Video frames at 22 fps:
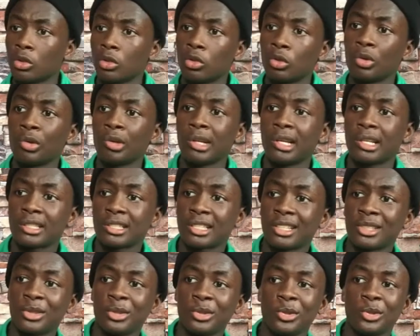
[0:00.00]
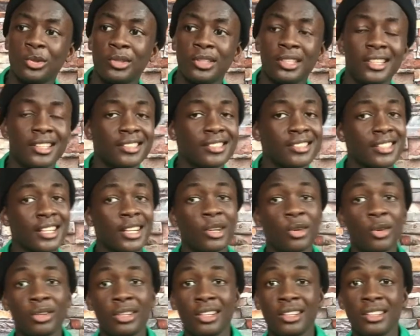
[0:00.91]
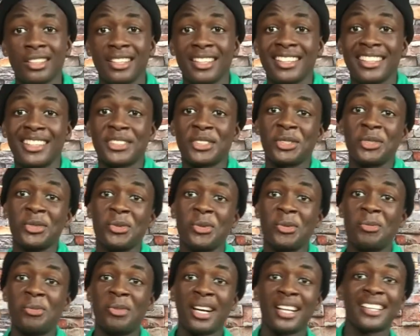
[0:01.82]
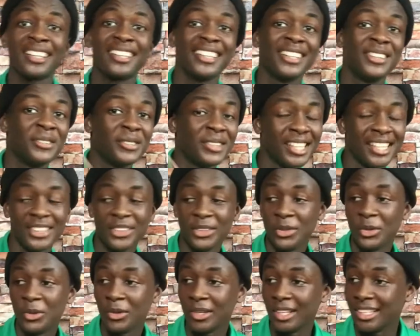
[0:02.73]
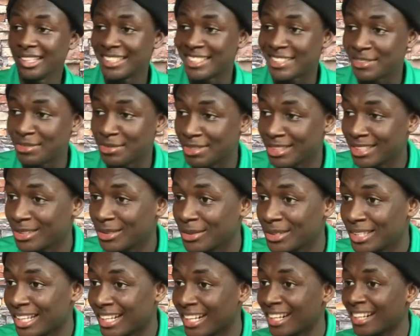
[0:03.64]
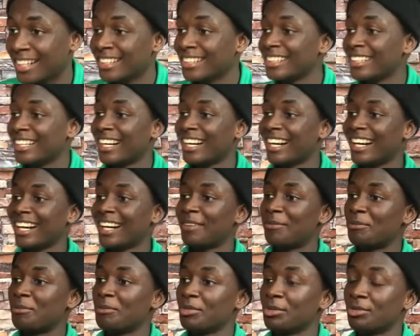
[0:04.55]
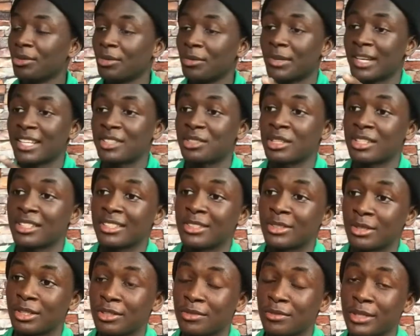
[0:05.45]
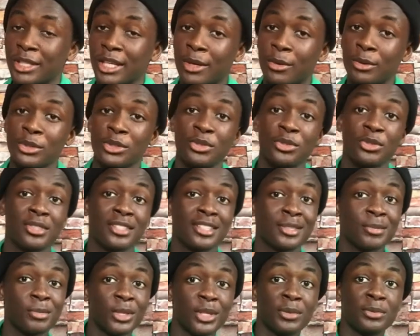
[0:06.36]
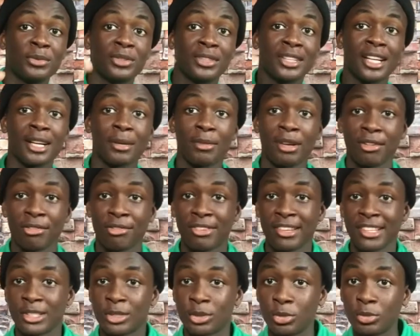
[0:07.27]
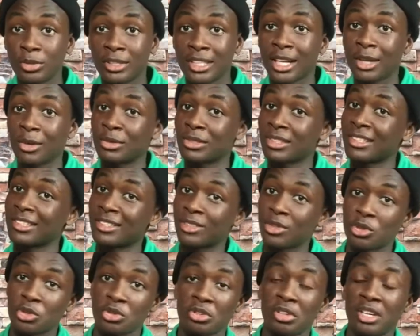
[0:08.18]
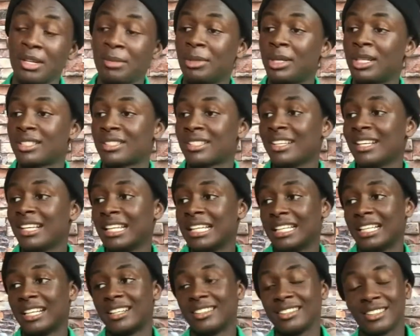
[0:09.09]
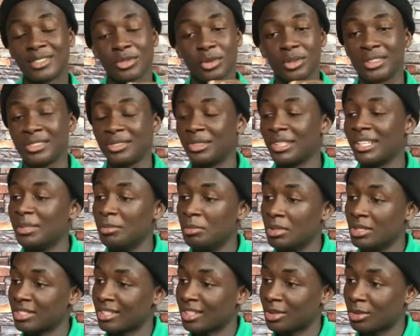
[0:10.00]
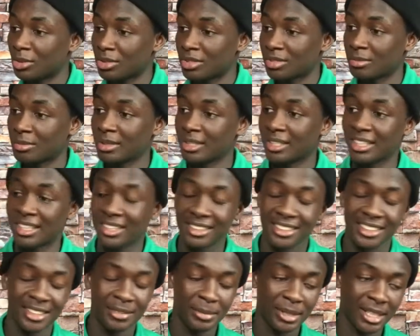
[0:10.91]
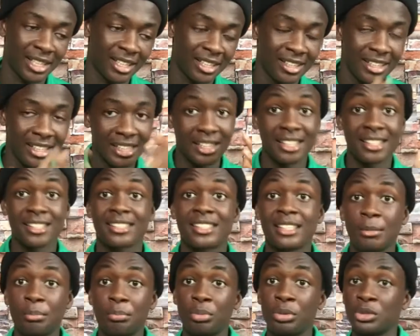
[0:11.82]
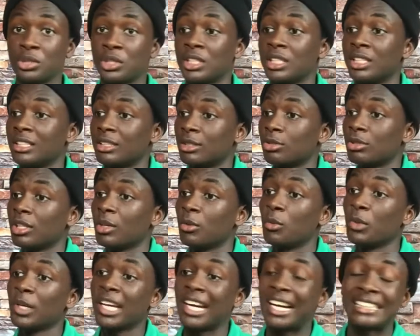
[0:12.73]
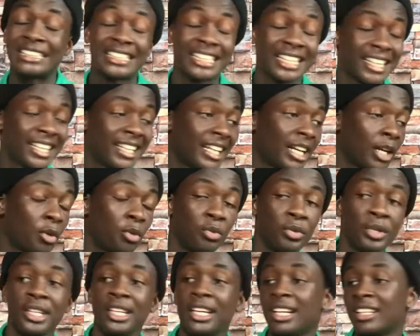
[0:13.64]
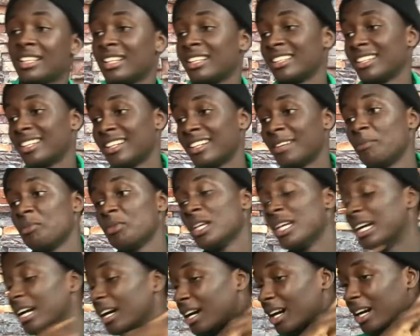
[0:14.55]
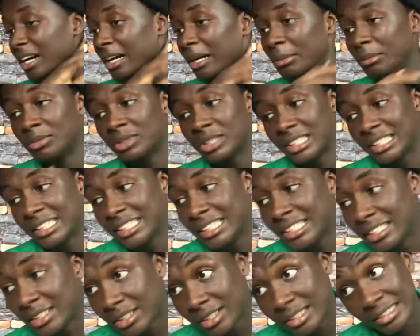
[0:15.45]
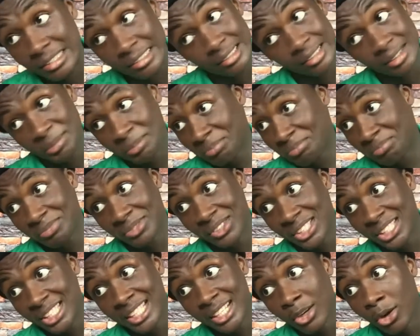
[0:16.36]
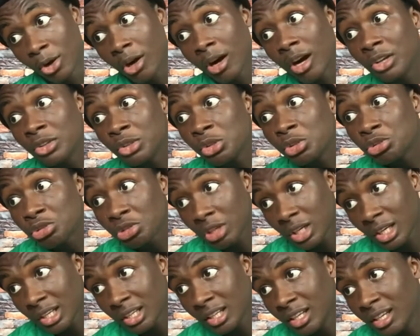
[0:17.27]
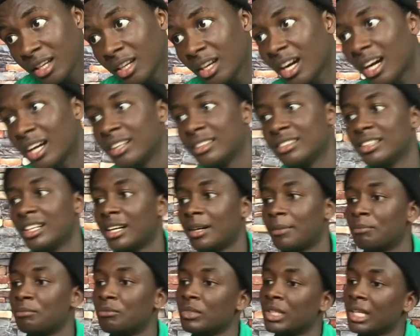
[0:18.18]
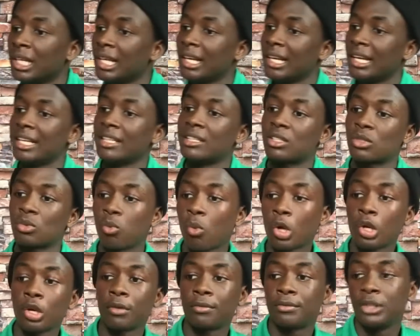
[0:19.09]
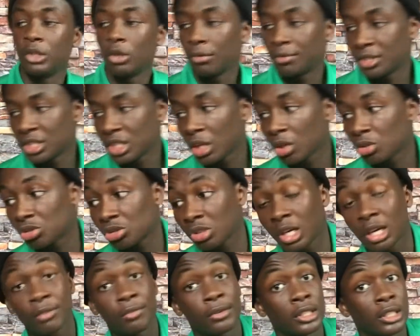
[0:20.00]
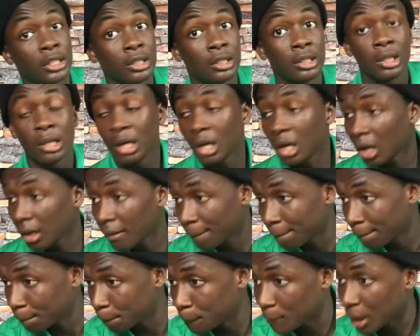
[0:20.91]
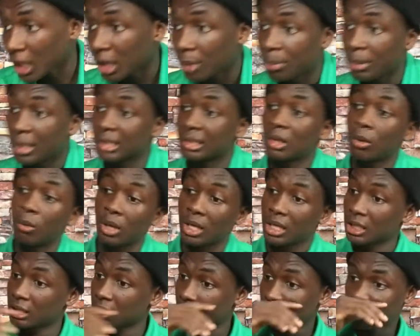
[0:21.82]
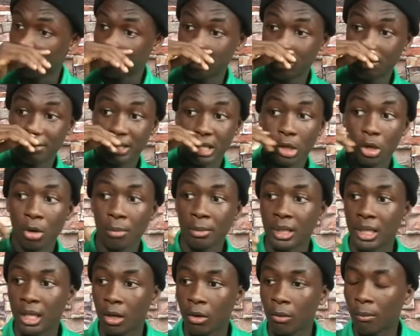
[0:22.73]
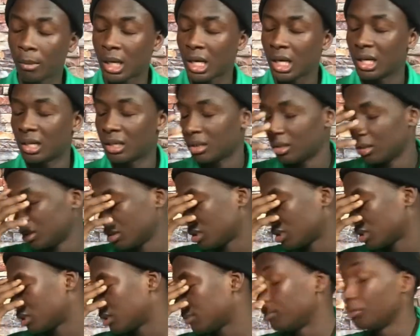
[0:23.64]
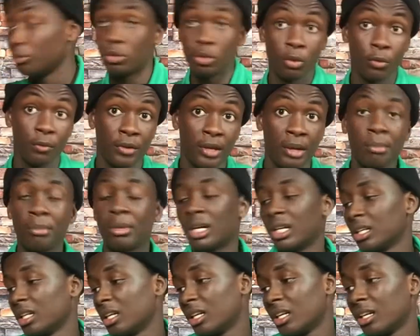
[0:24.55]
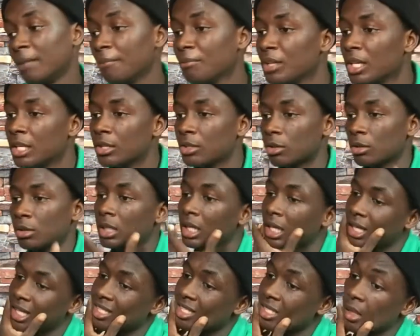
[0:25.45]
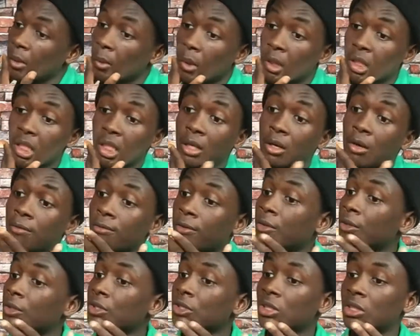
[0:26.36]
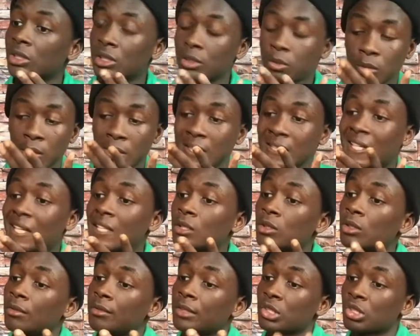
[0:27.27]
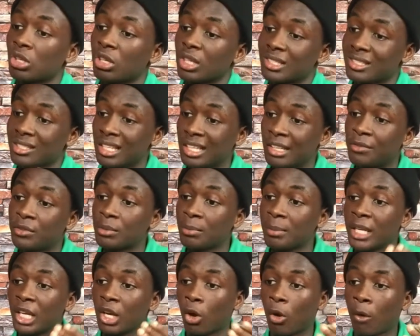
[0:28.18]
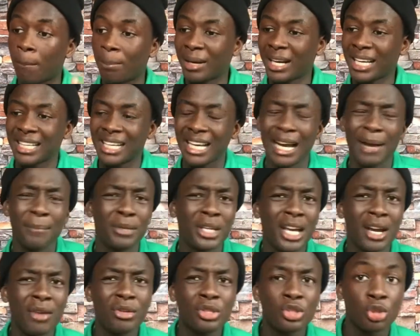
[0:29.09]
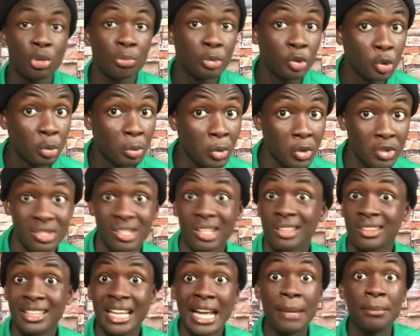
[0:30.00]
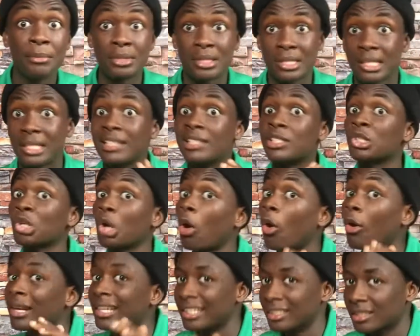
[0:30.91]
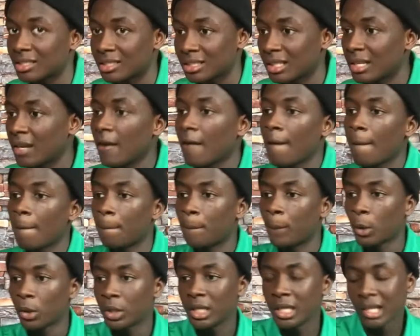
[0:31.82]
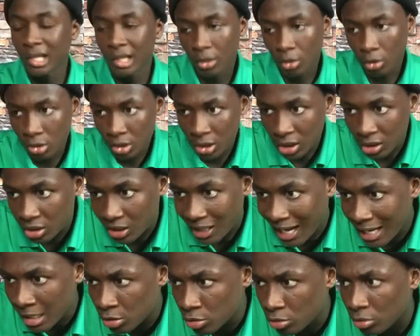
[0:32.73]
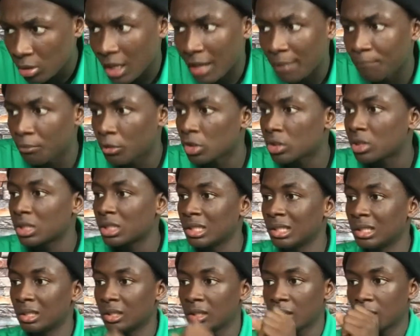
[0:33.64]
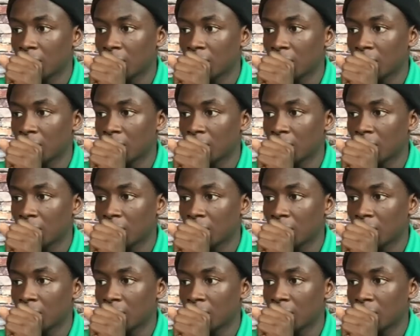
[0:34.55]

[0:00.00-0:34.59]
Yo guys, how you're doing? It's thank God again, and today we're back again with a new lit video. Yeah, um before we get straight into this video, I want to use this medium to thank my first two thousand subscribers. Yeah, this one really means a lot to me, and um, yeah, let's keep pushing. Today we are checking out Rihanna. Yeah, um she's she got a new track here, and um it's one of the official track for the um Black Panther Wakanda Forever, coming out by um November. Yeah, so yeah, let's see what she got for us on this one. The title of the song is Lift Me Up, and I'm hearing some rumors that Tems is on it, but here on the title I'm not seeing